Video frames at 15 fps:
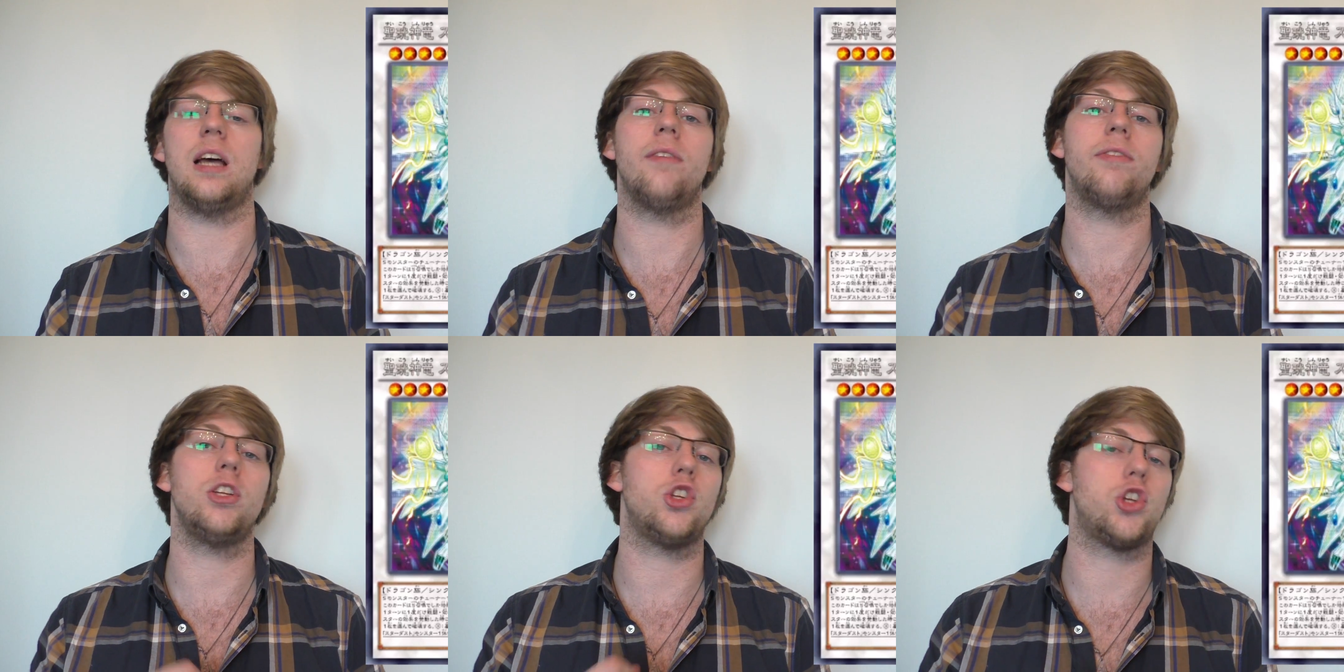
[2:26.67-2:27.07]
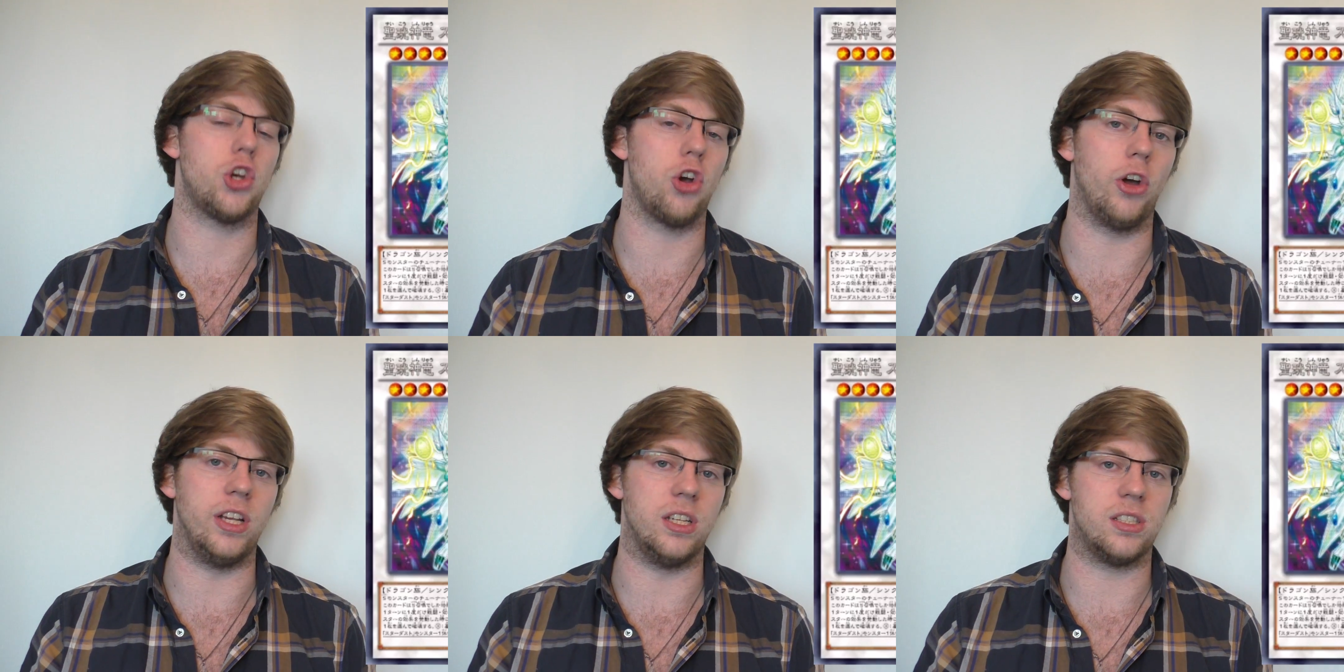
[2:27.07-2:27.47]
Having
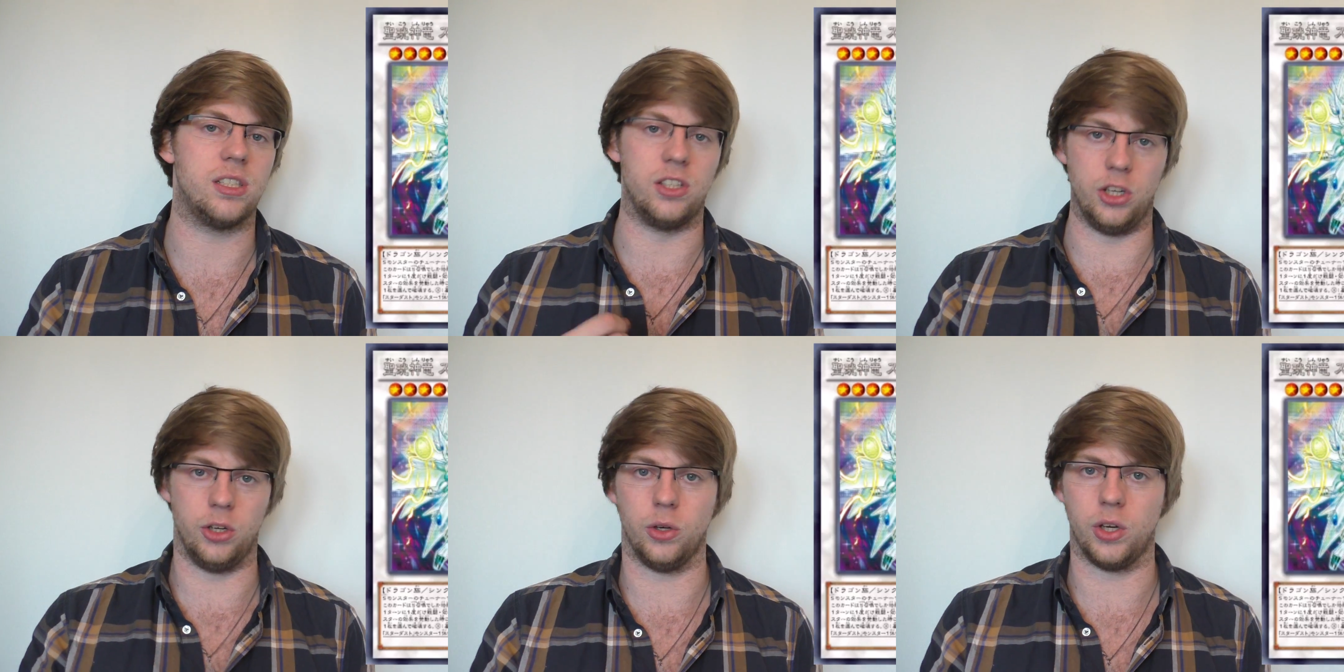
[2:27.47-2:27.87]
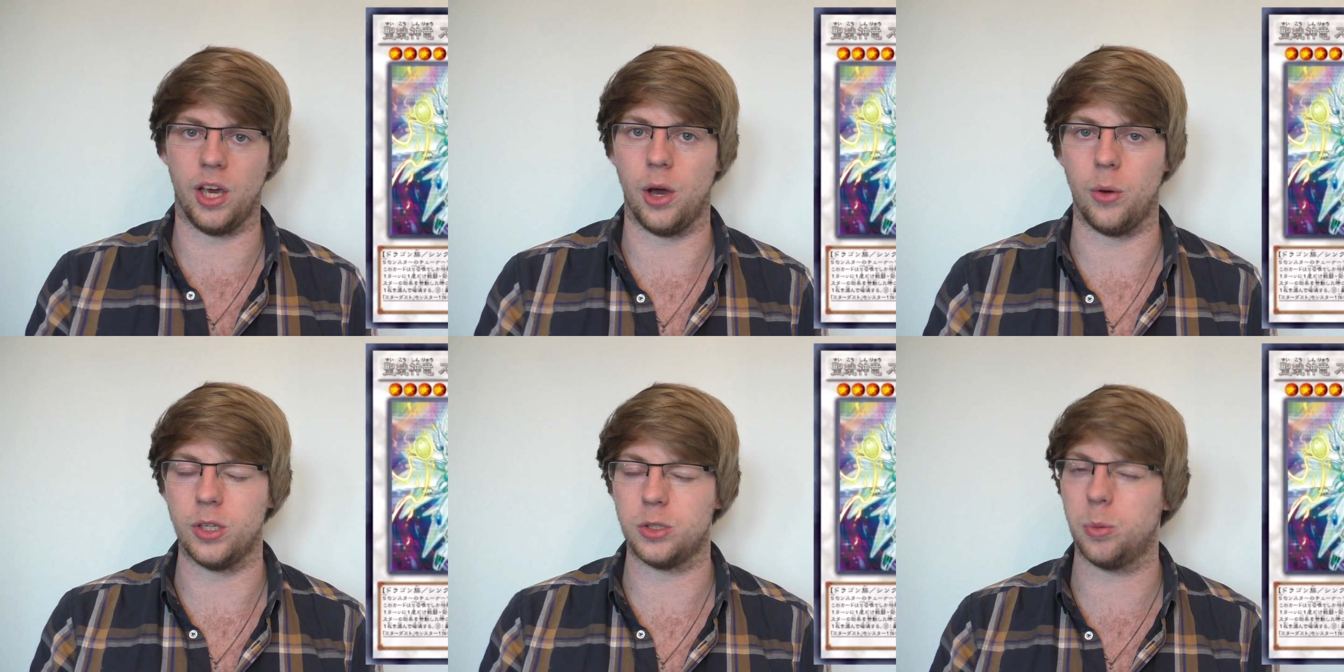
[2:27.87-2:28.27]
choice in
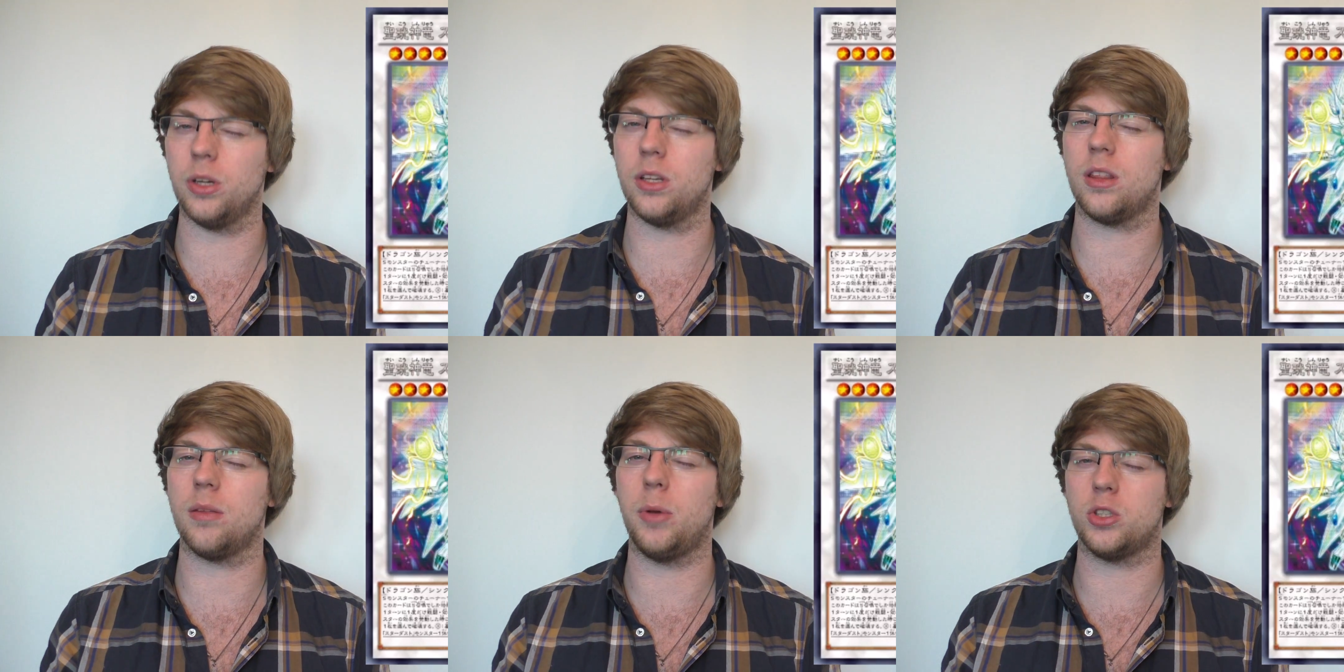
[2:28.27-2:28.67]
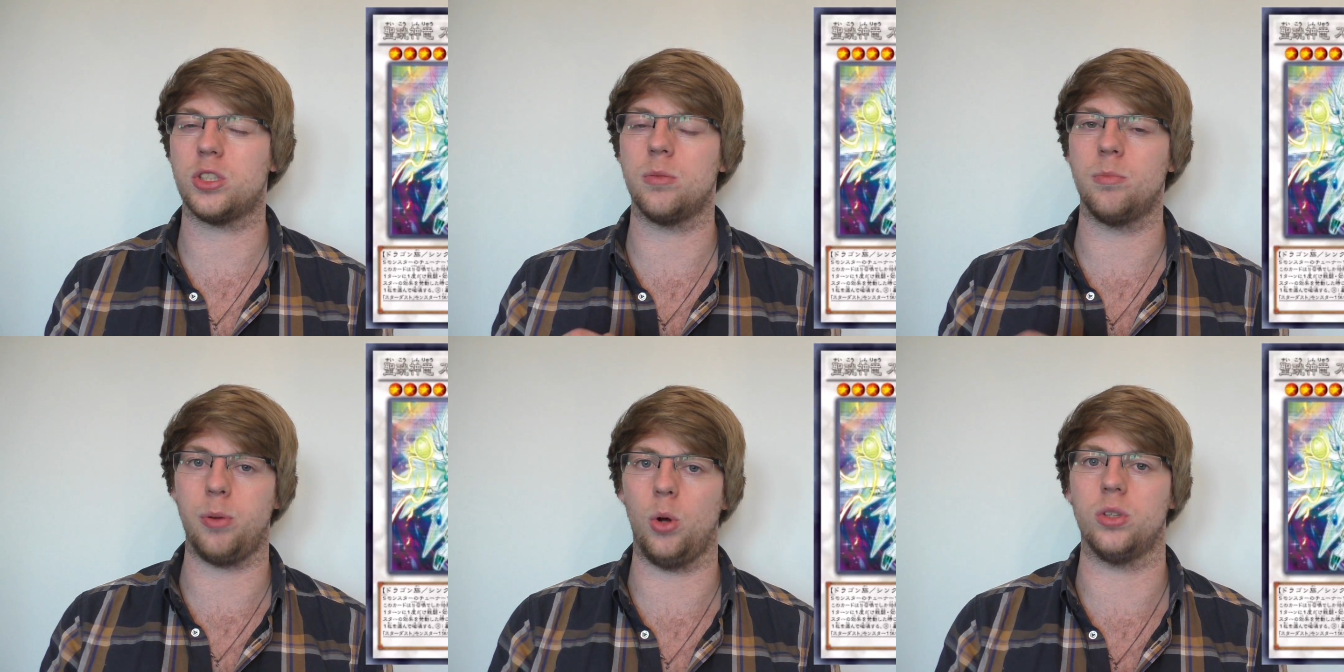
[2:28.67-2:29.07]
Yu-Gi-Oh! Is one of the
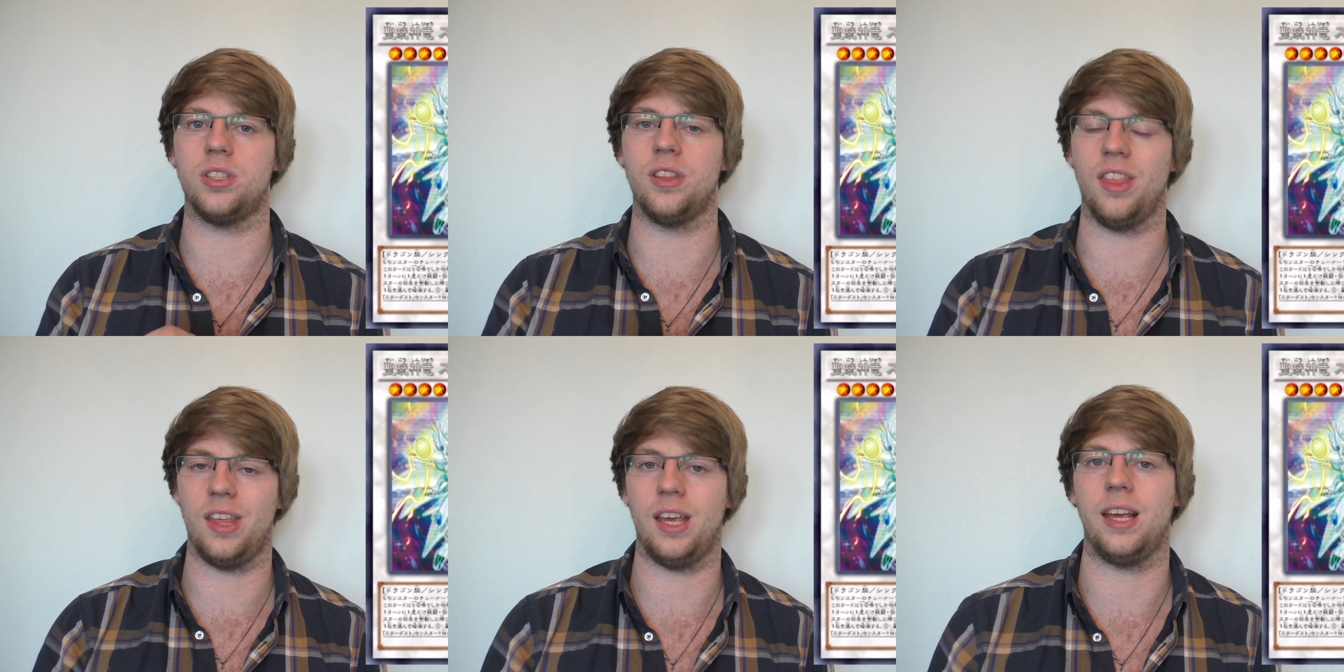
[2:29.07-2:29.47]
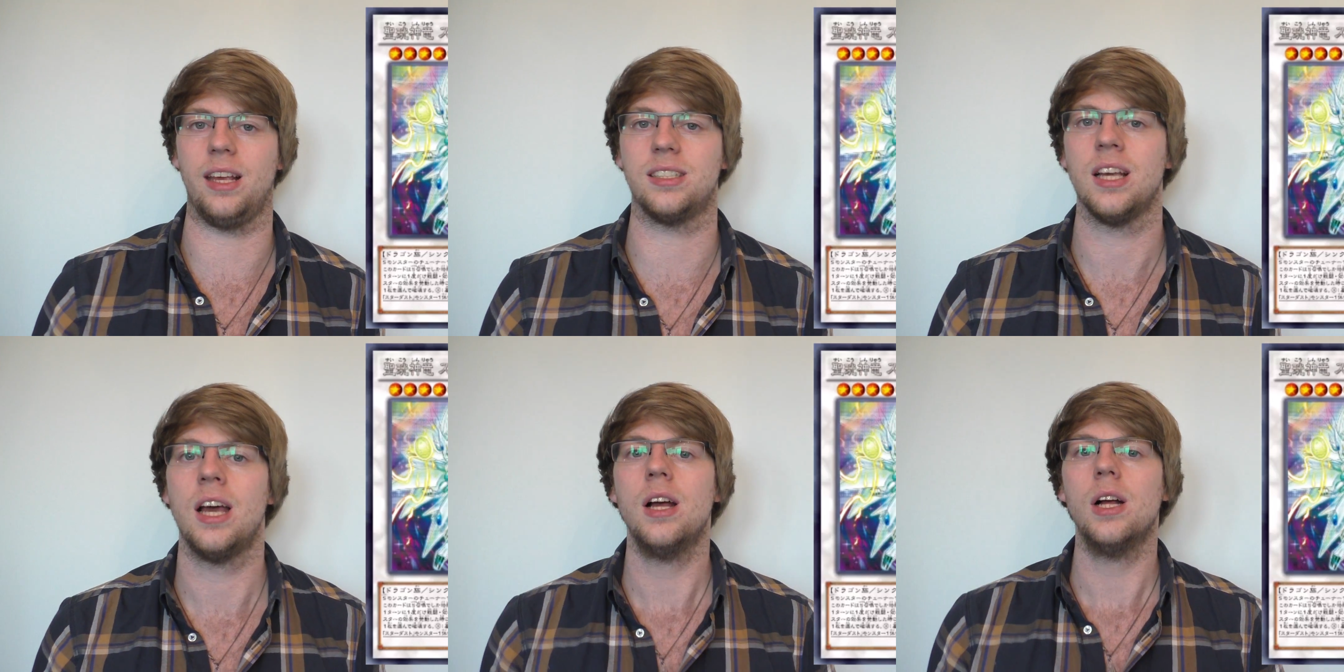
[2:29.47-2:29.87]
most important
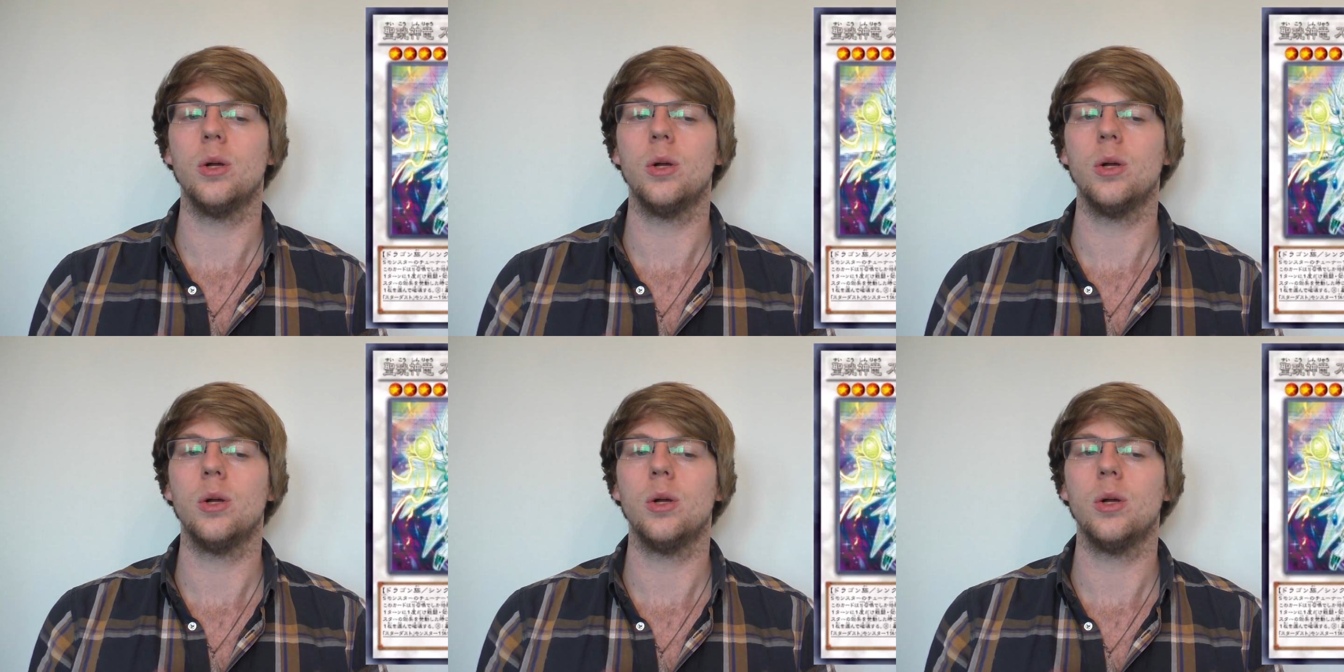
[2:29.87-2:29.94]
things,